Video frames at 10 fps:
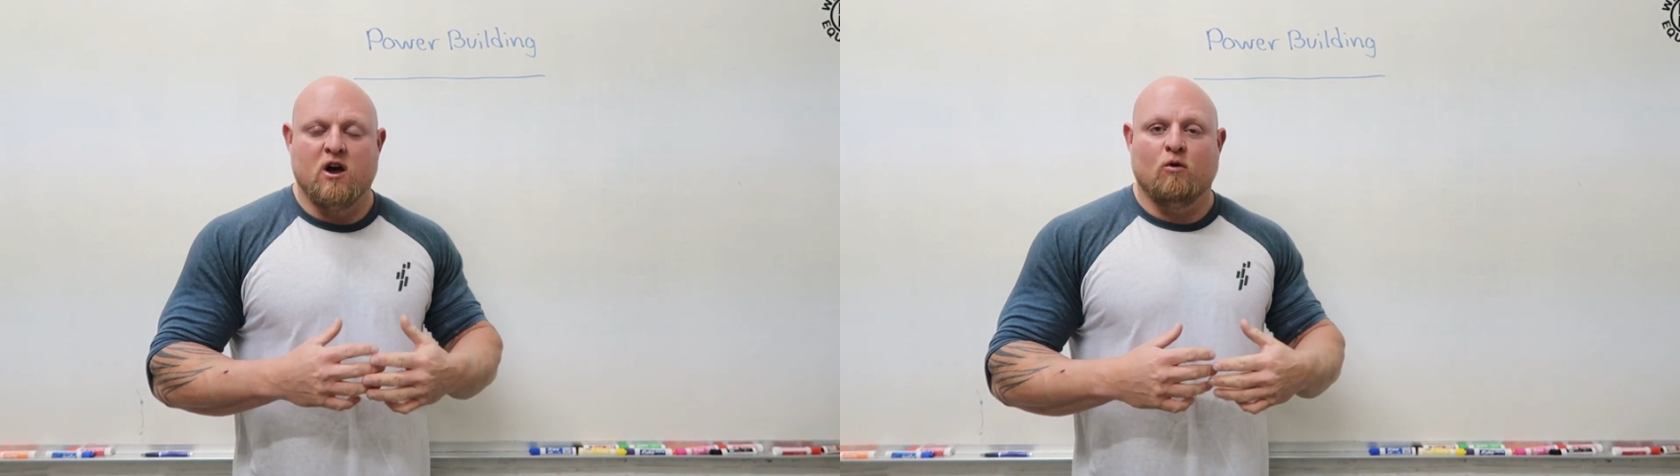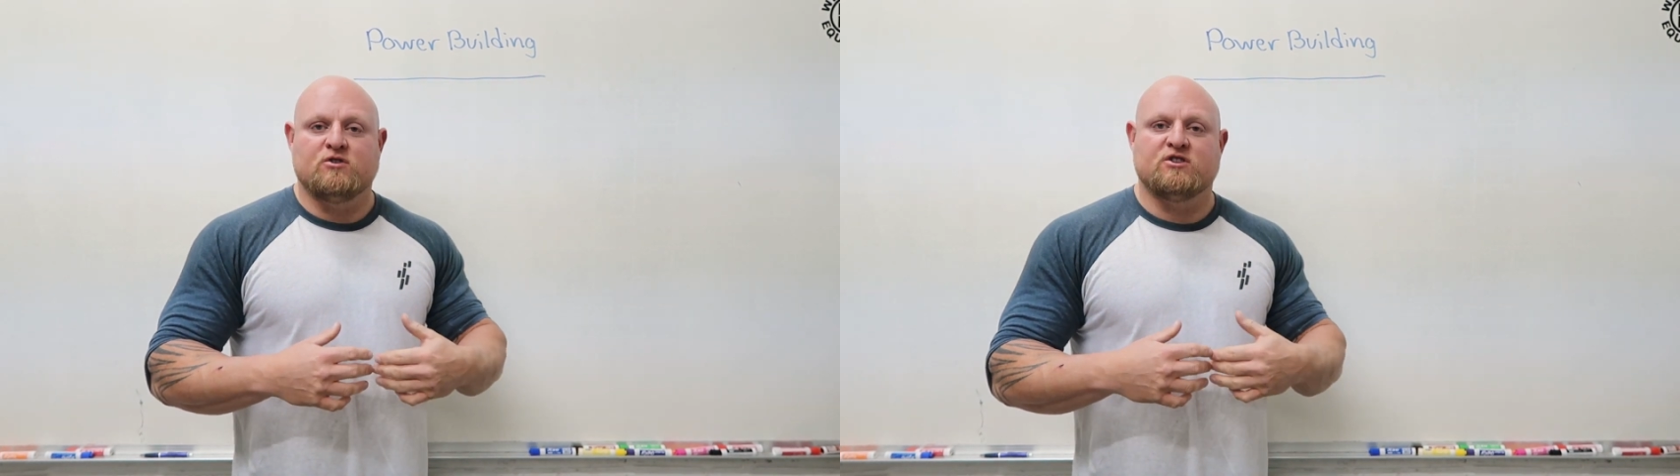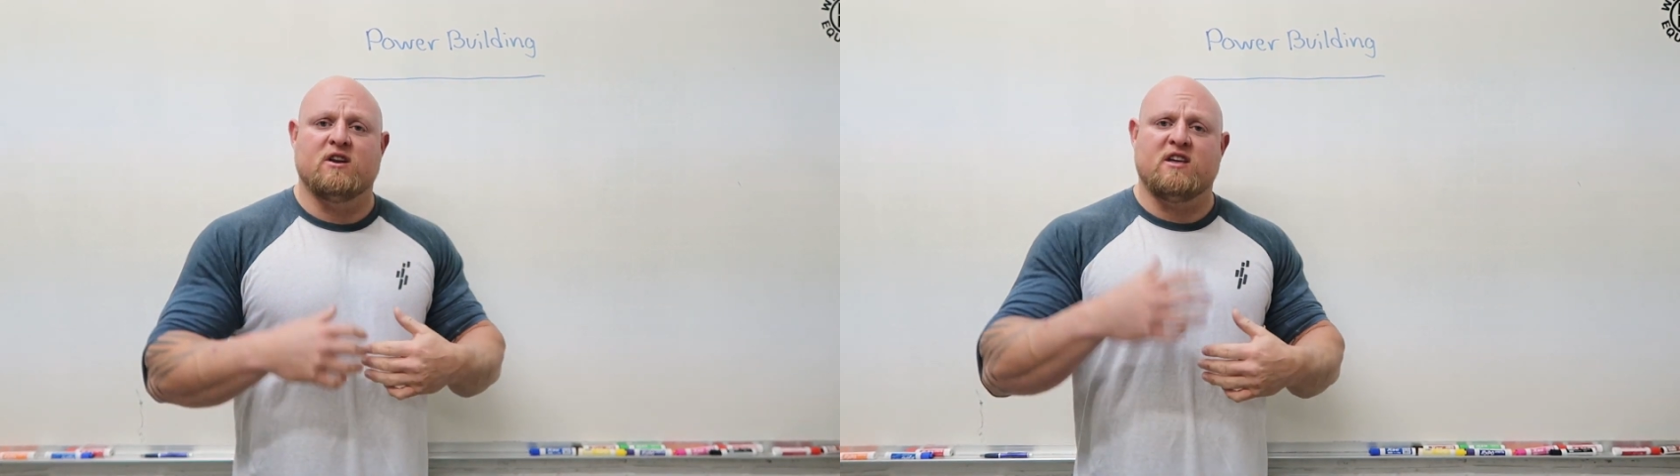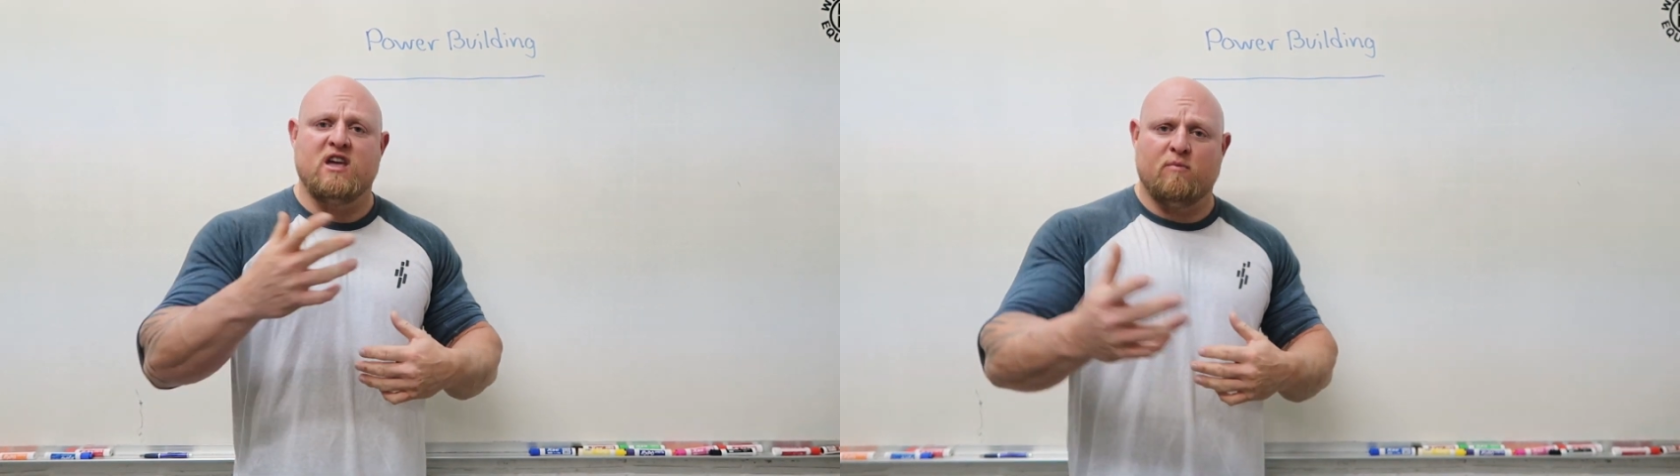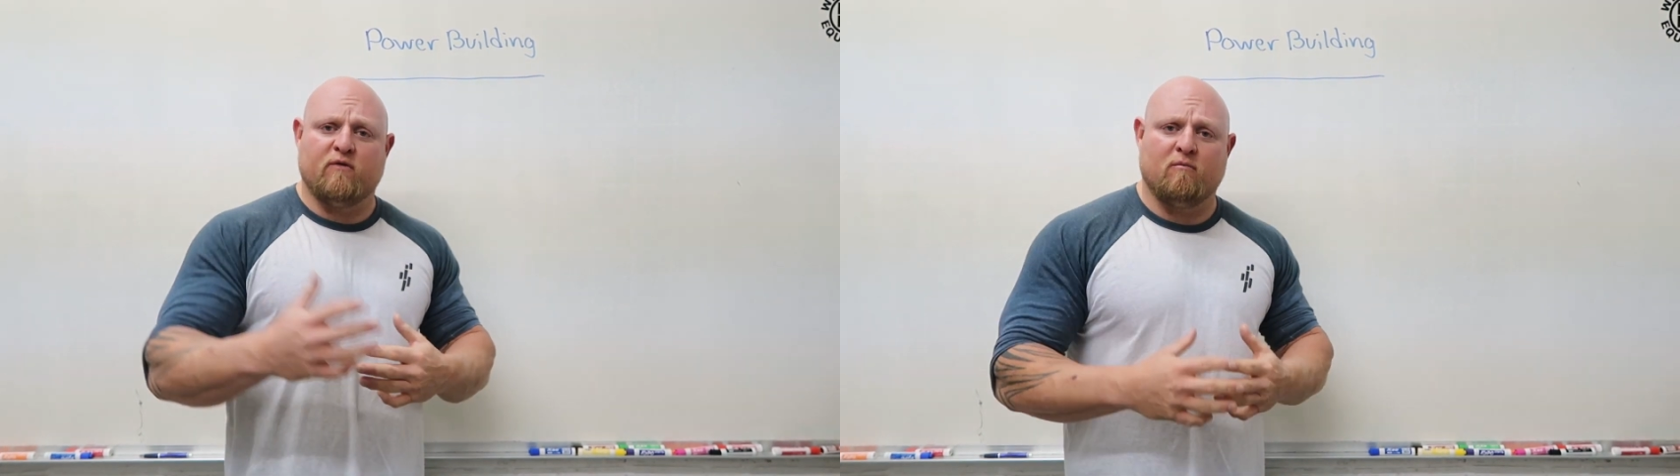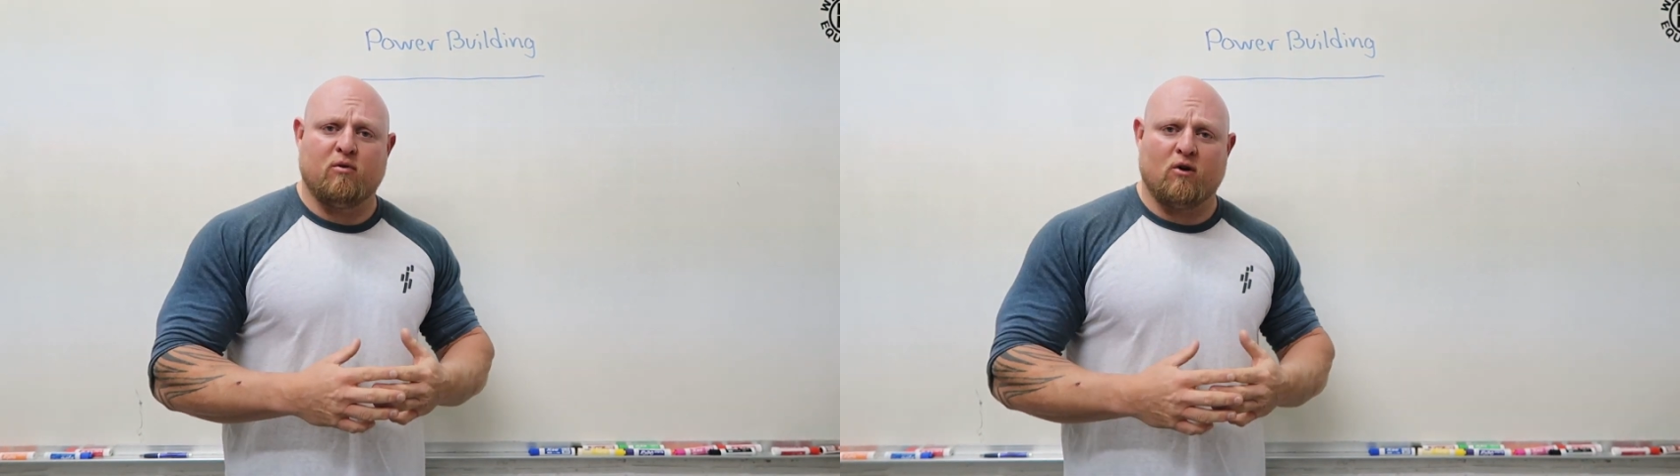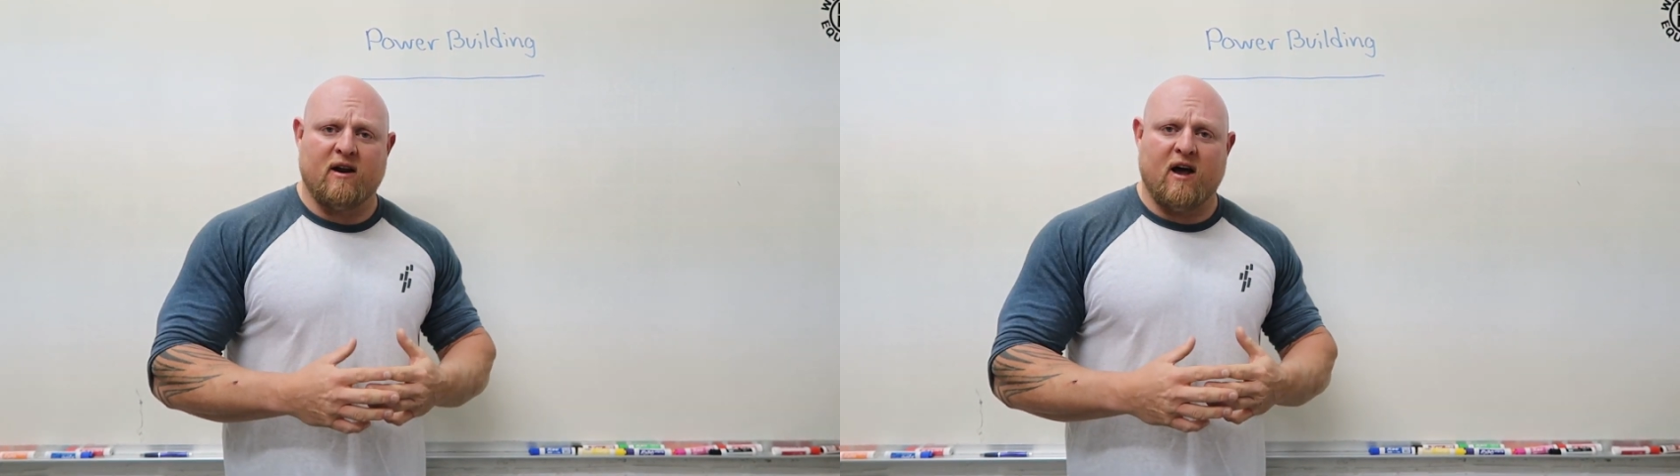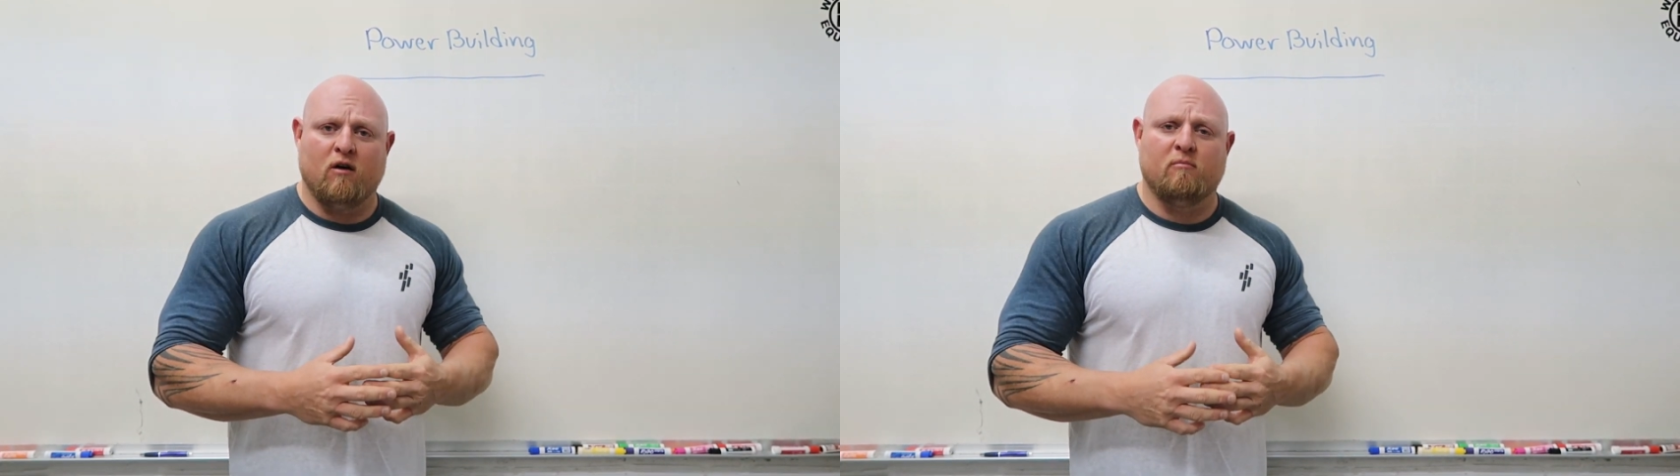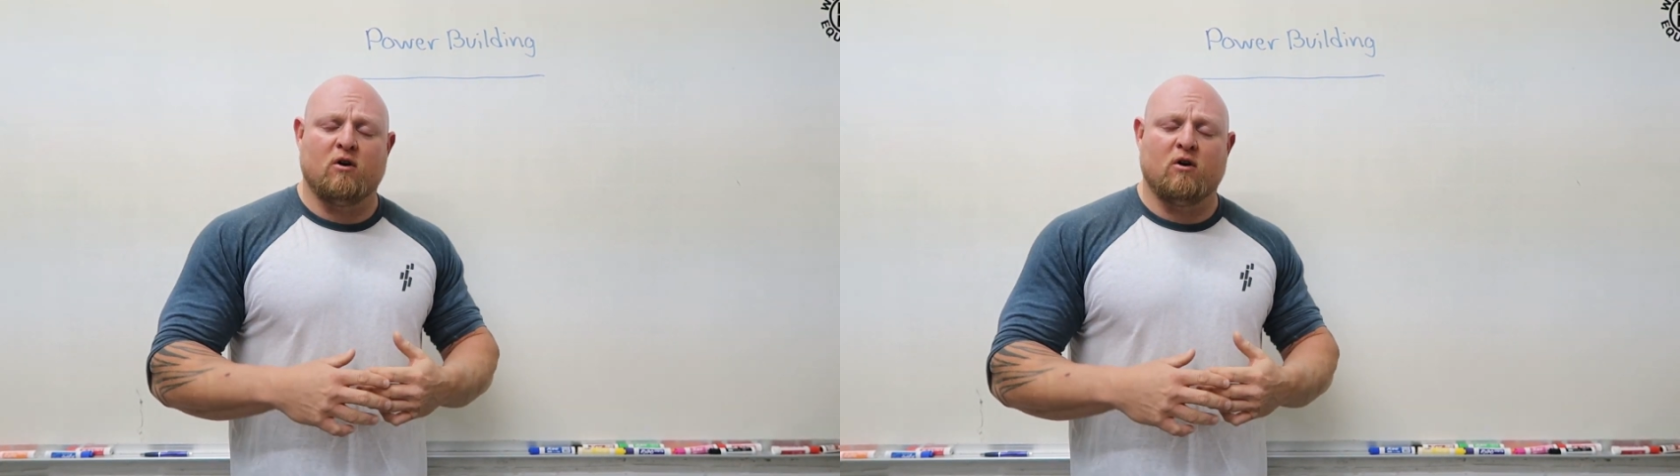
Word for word: which is going to keep you from burning out,